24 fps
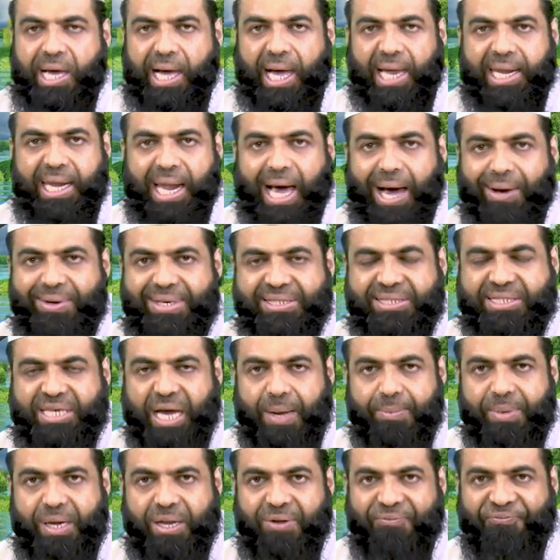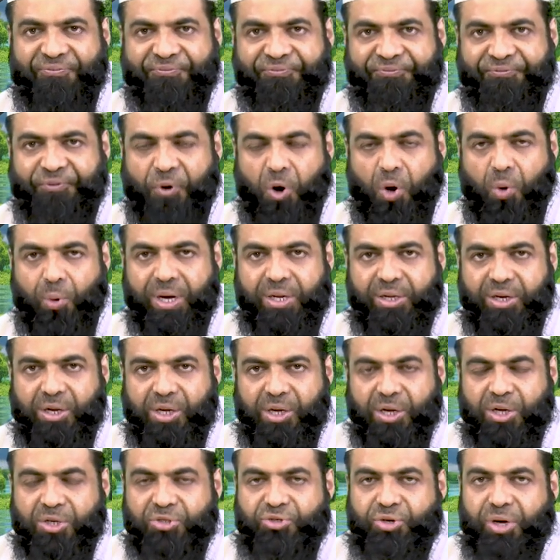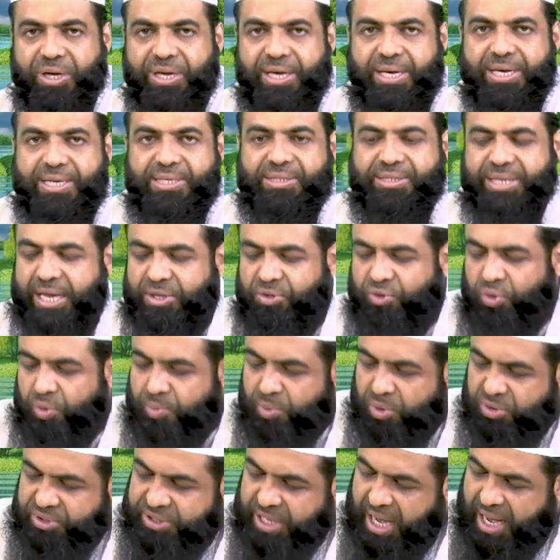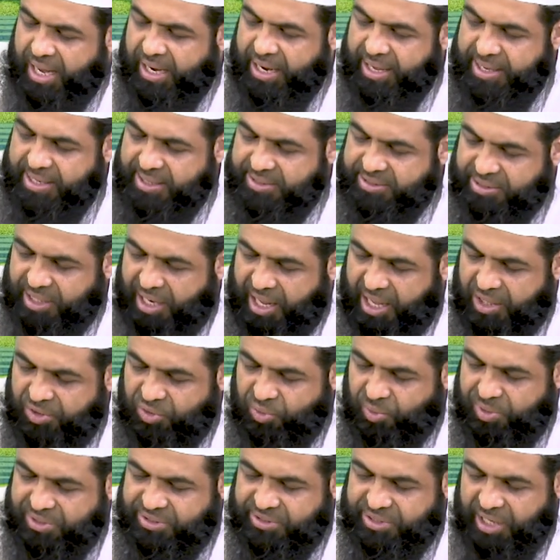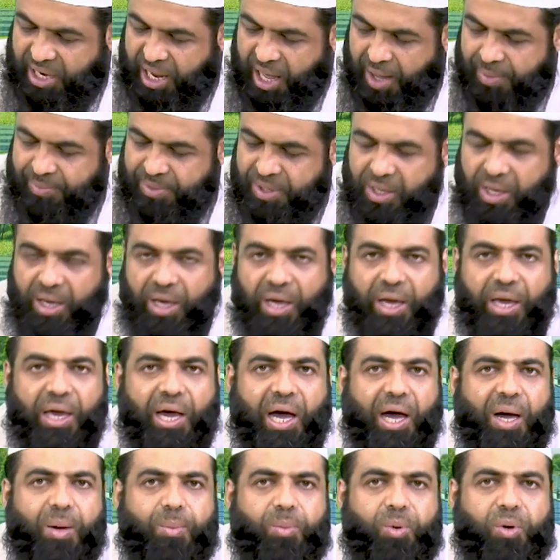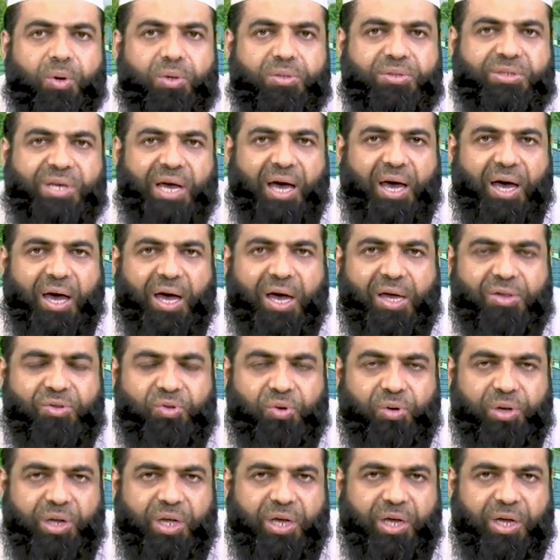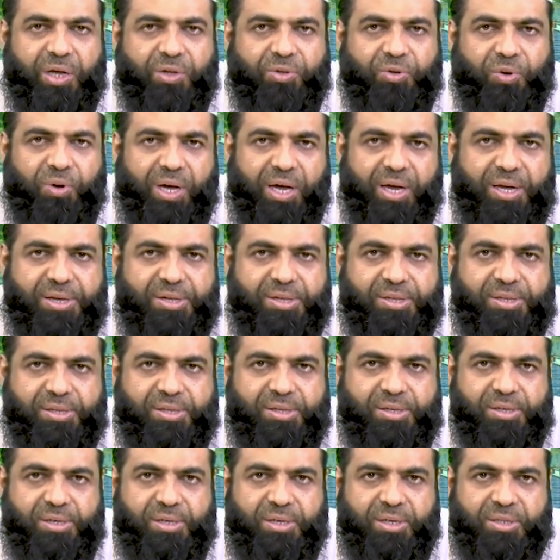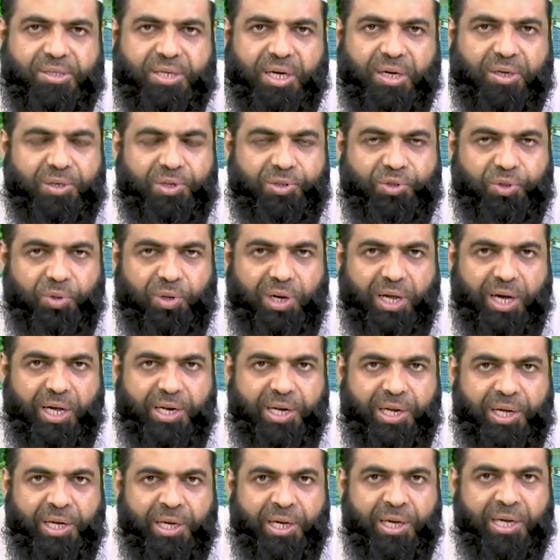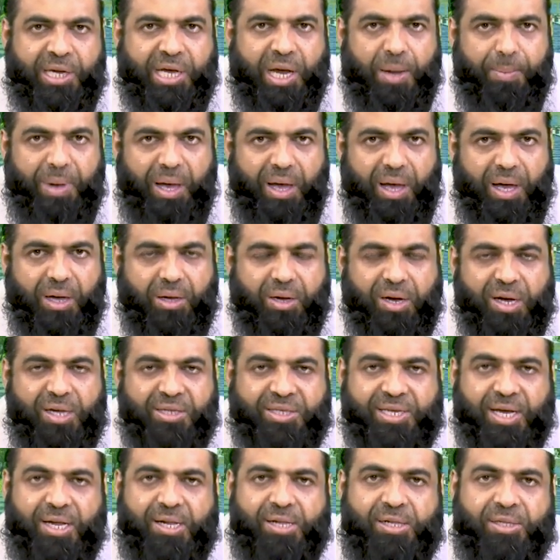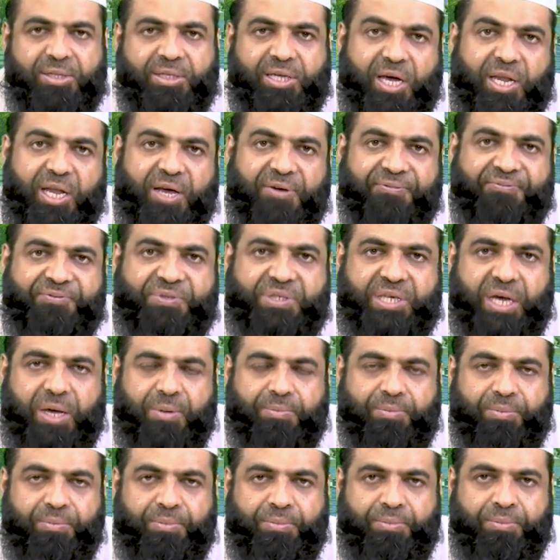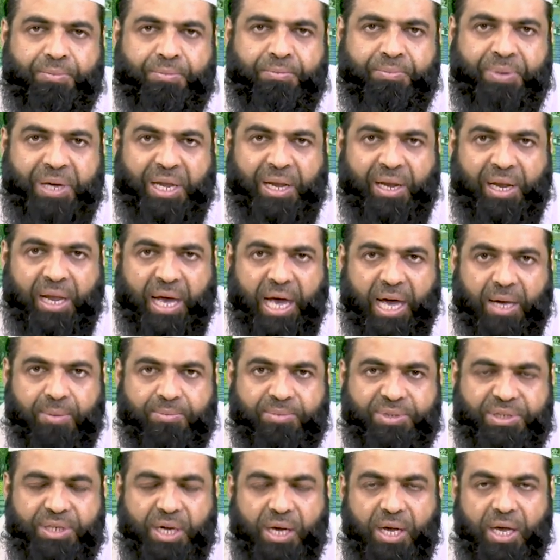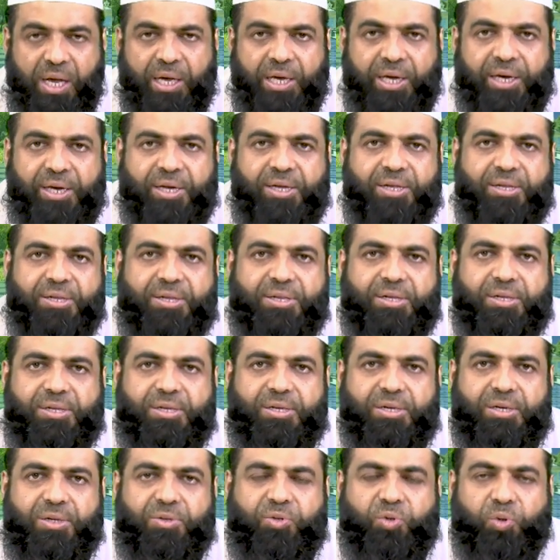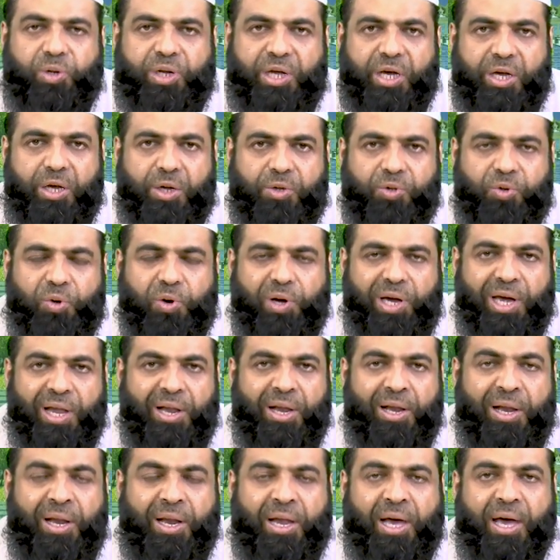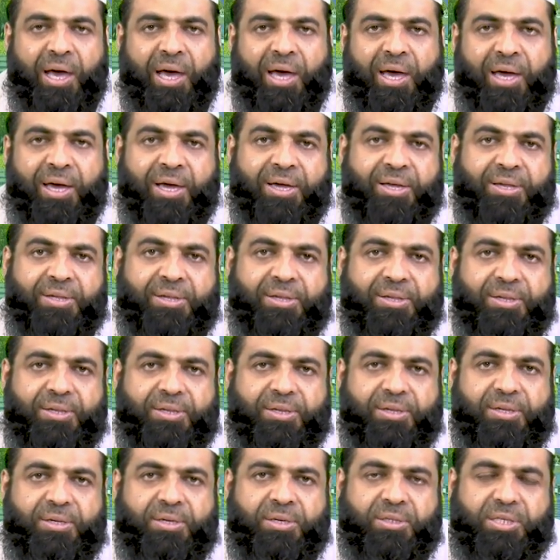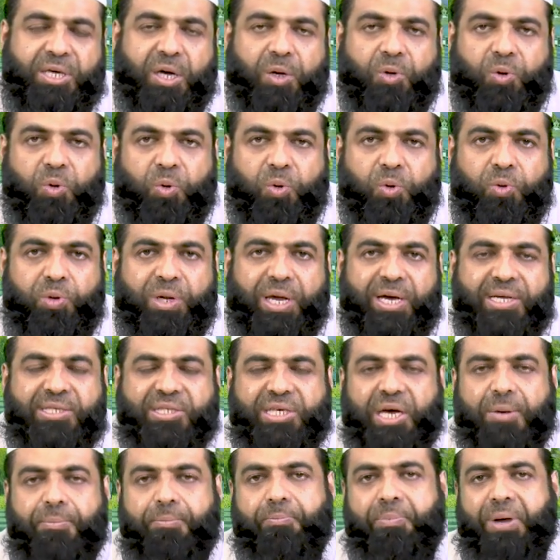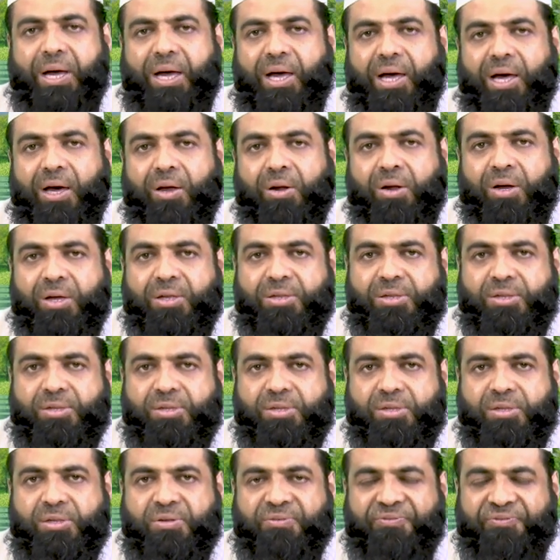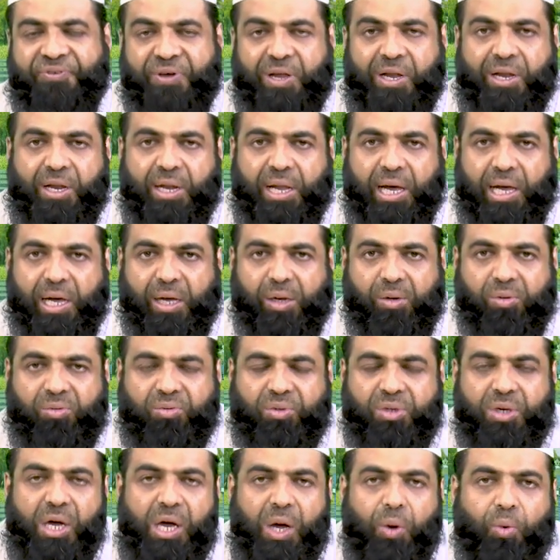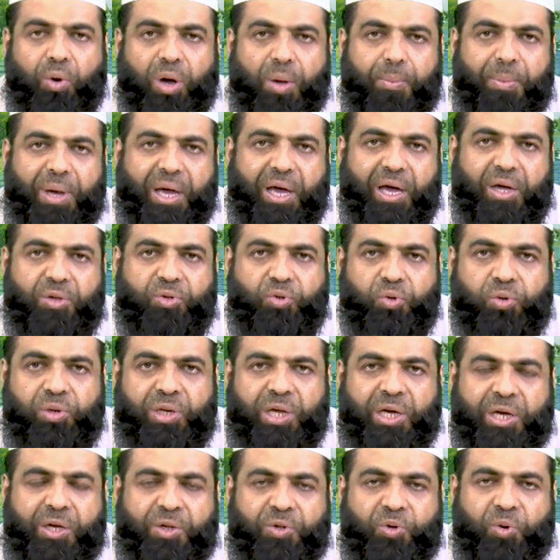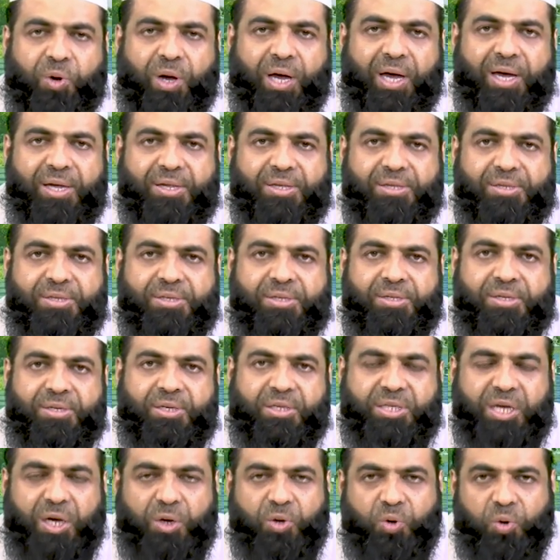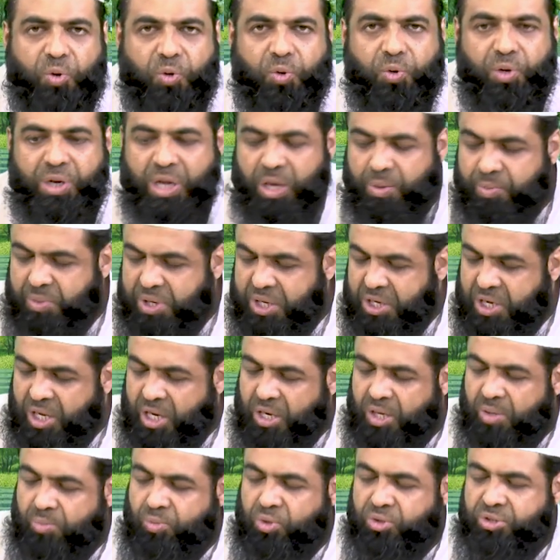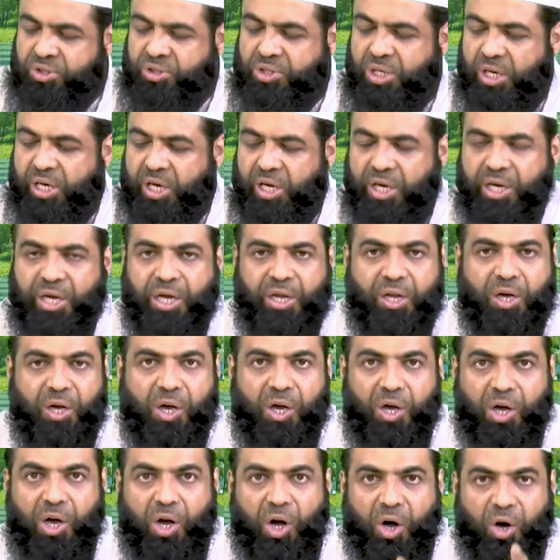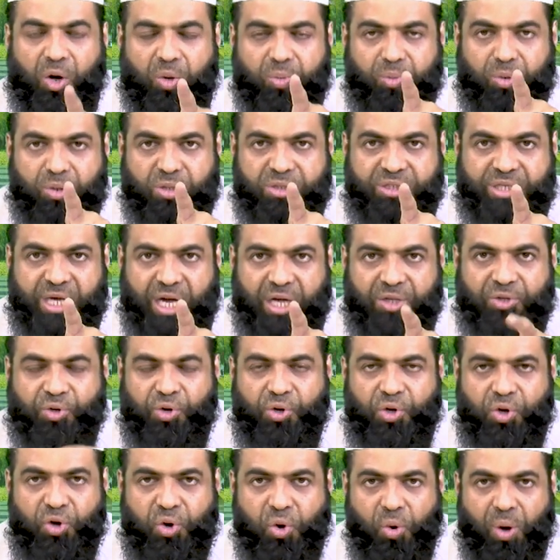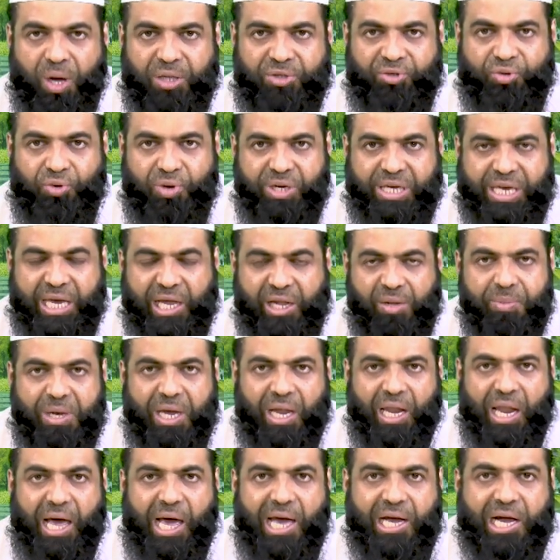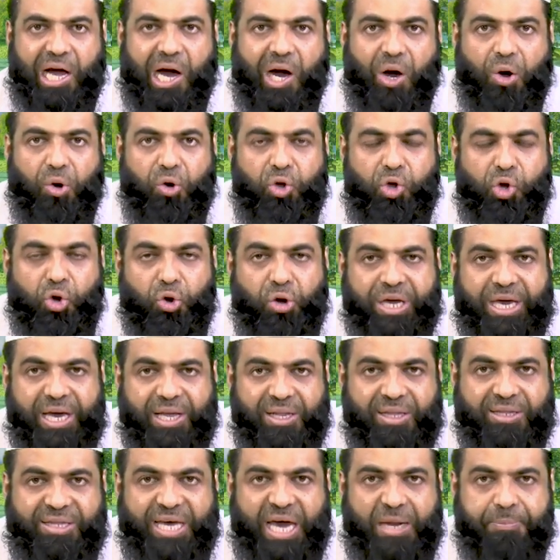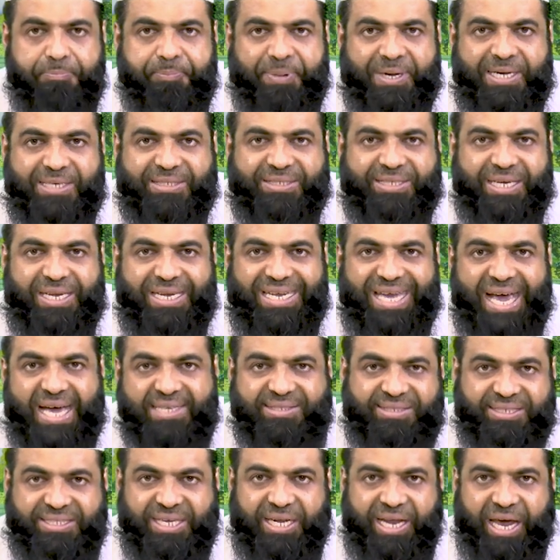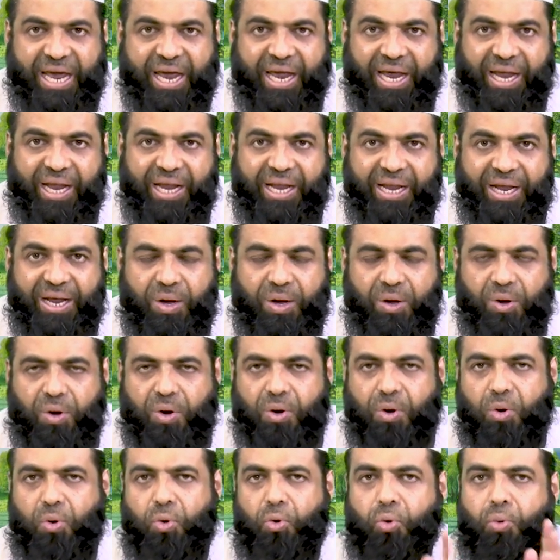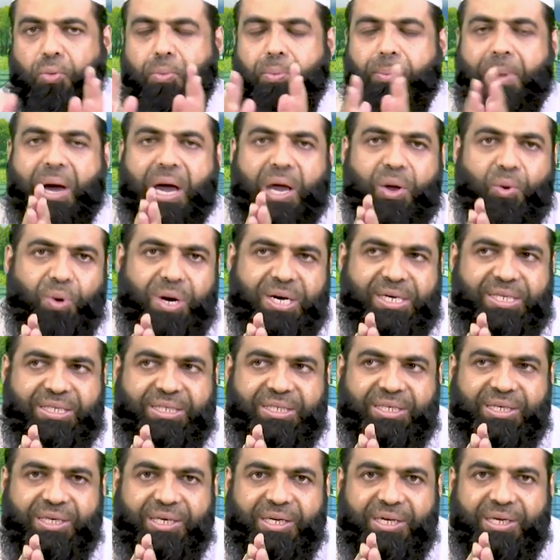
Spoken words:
and now he's coming forward. So he said to Musa alayhi salatu wassalam, Ya Musa, aturidu an taqtulani kama qatalta nafsan bil ams. In turidu illa an takuna jabbaran fil ard. Wama turidu an takuna minal muslihin. Oh Musa, do you want to kill me like how you killed that person yesterday? Oh my word.